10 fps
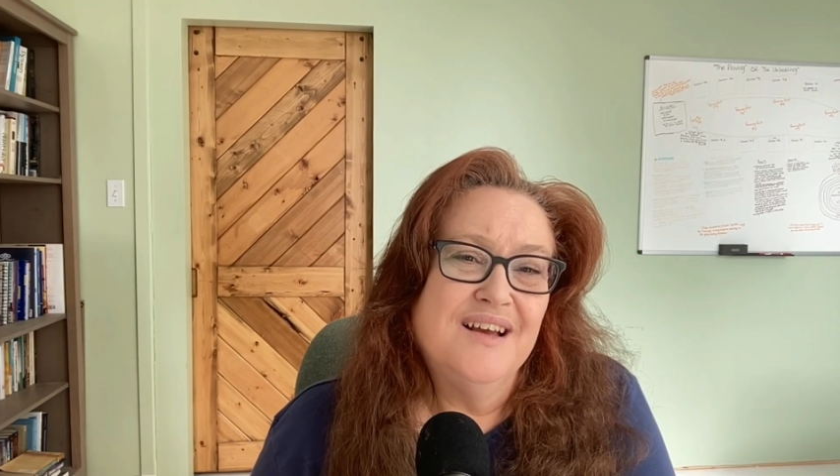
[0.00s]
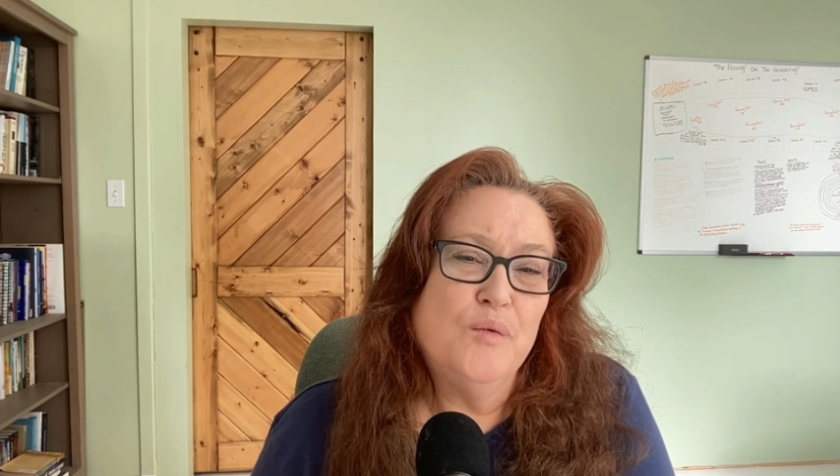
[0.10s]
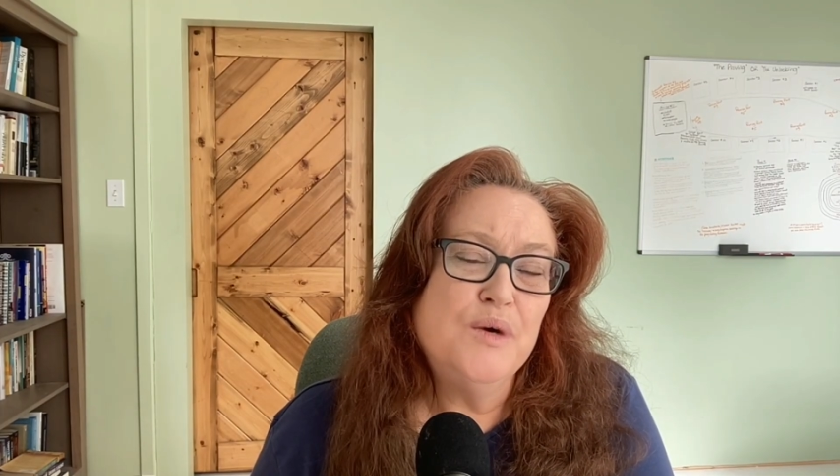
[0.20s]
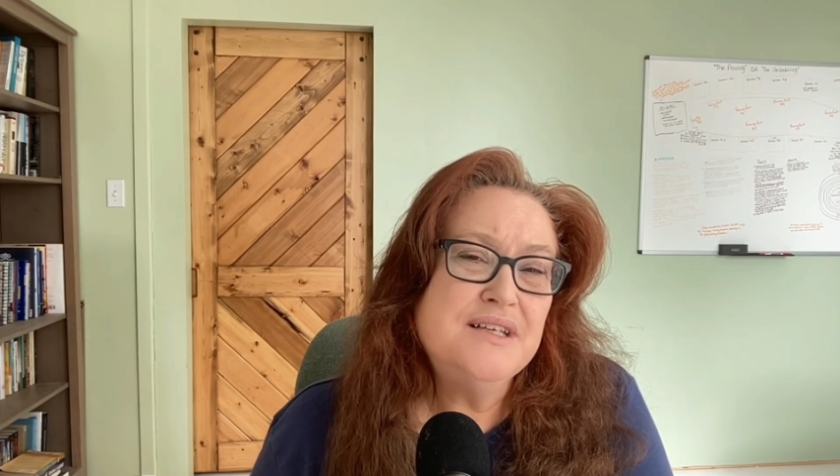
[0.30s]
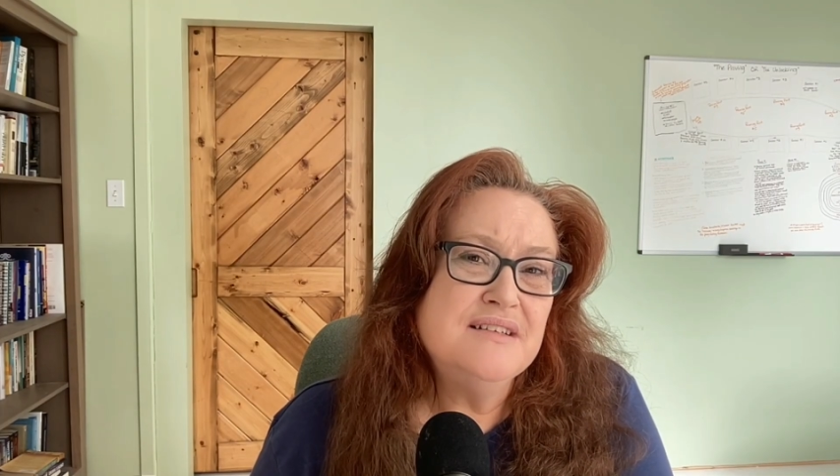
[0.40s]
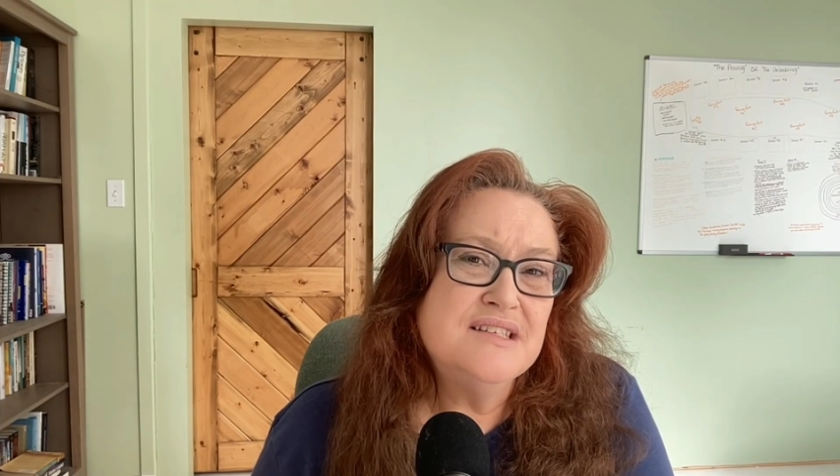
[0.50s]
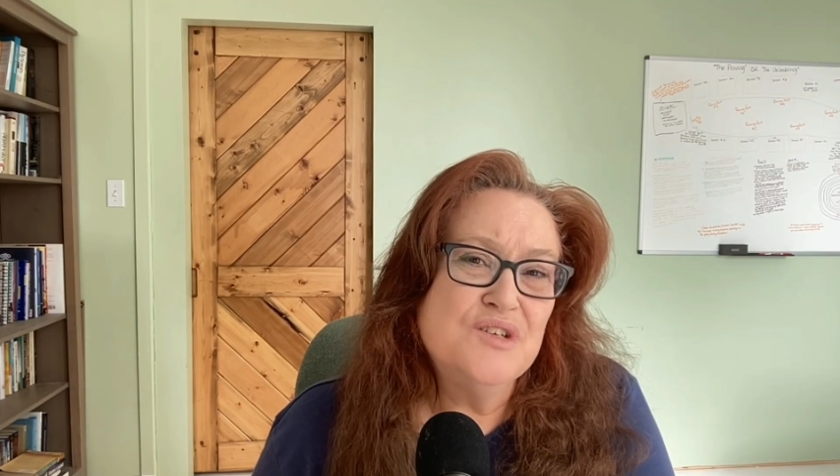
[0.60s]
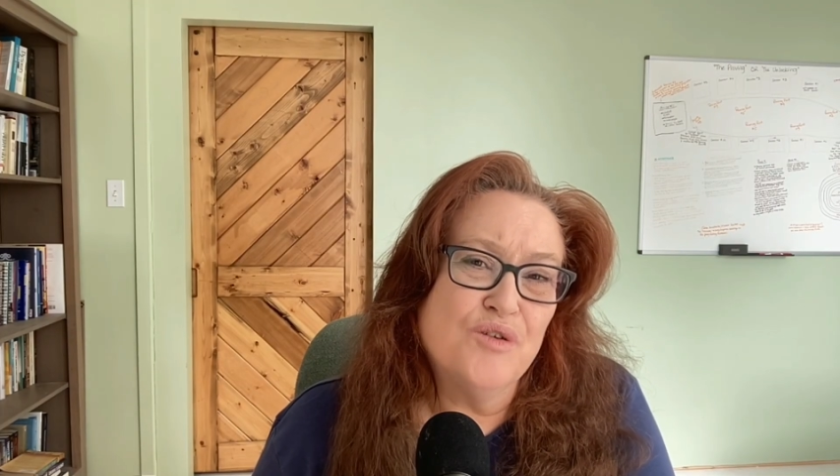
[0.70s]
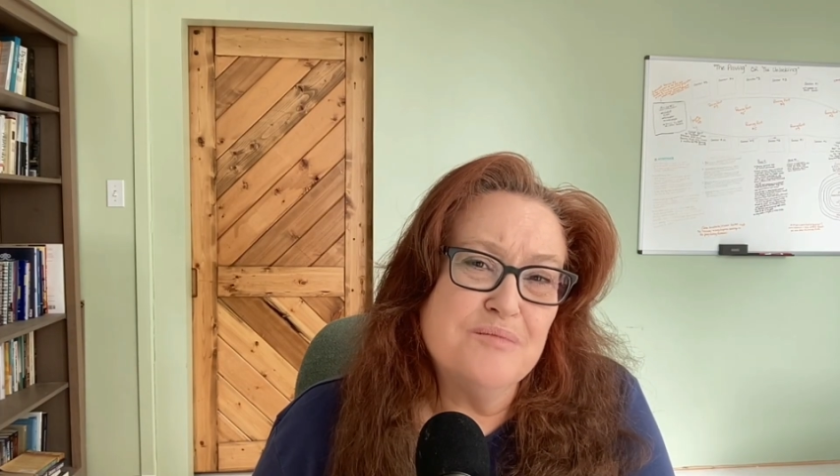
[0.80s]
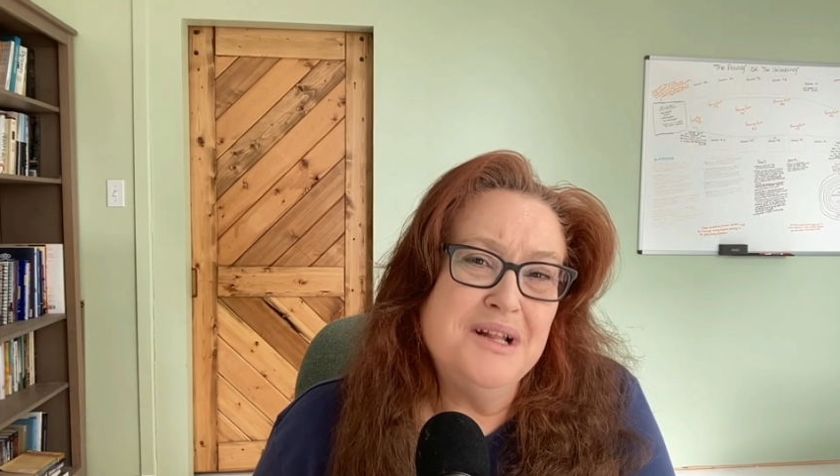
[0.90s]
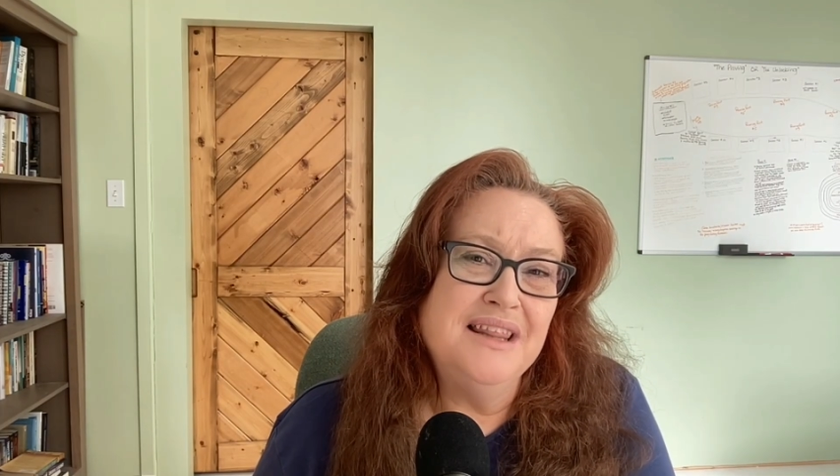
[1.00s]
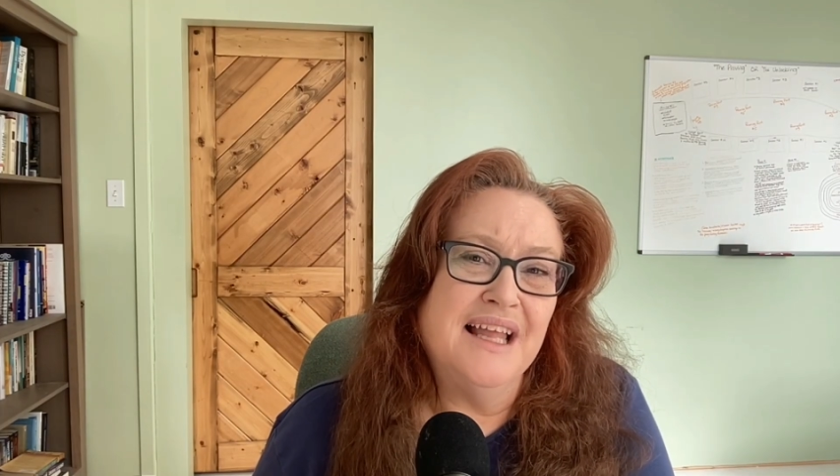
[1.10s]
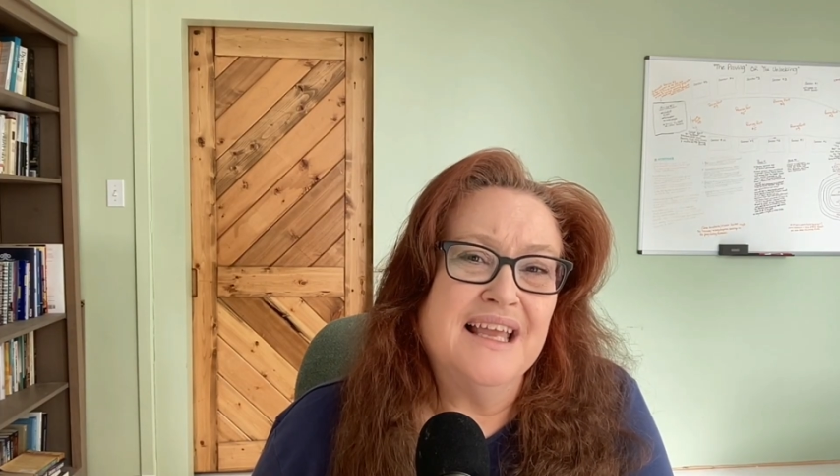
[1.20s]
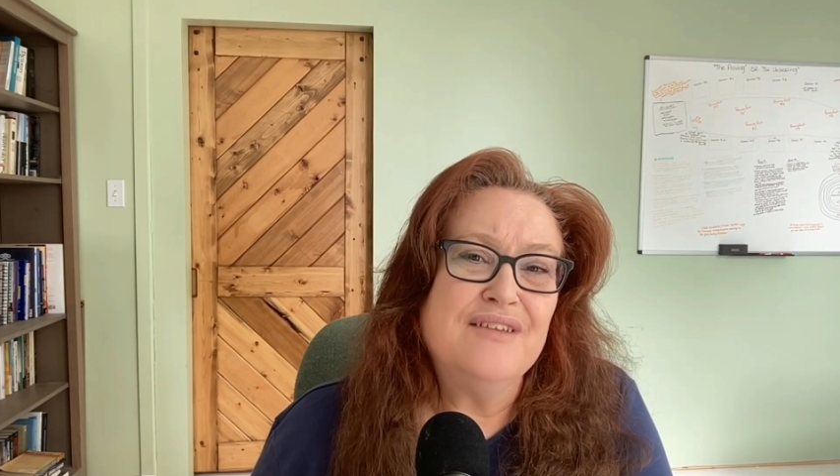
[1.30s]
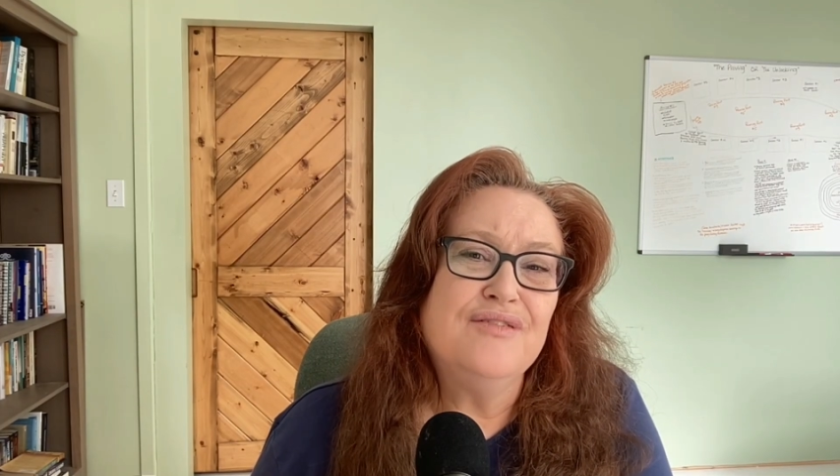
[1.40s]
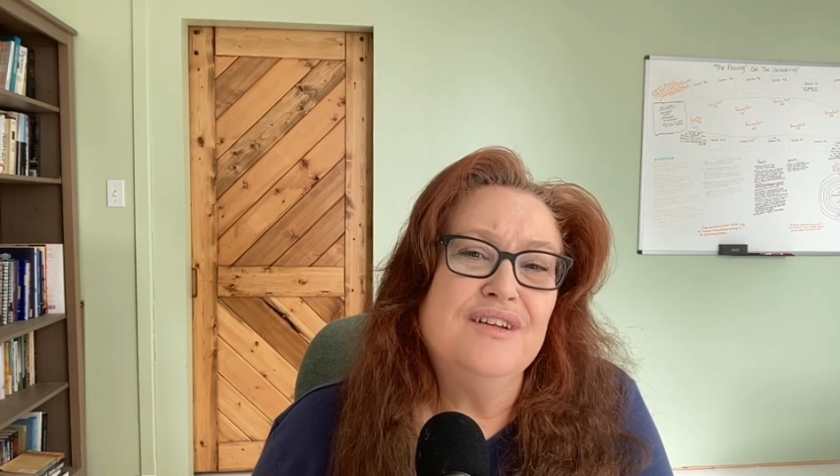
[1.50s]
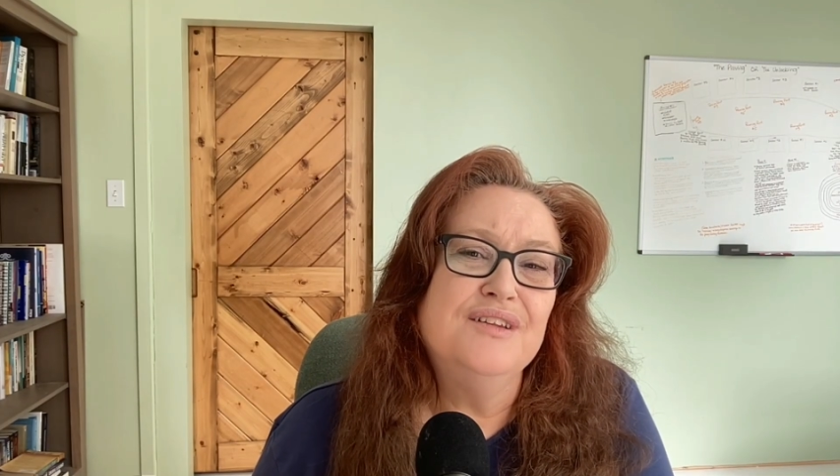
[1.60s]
What does normal life